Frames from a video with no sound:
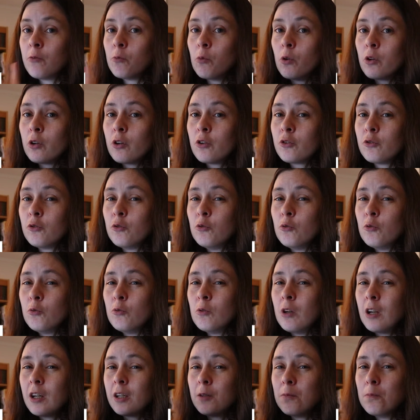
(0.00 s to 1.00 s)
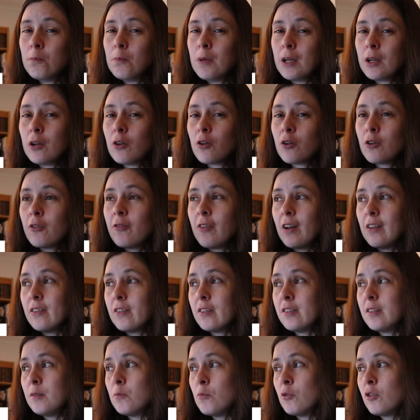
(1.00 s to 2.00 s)
1 or 2 like bigger
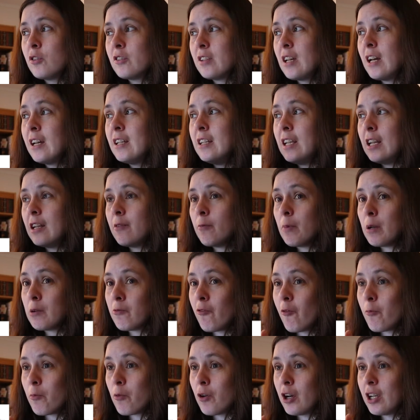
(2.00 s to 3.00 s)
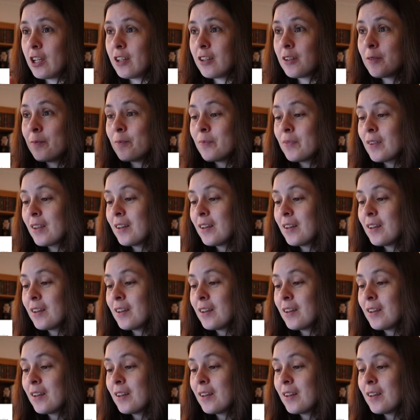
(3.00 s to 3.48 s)
fantasy books, I need a bit of a break.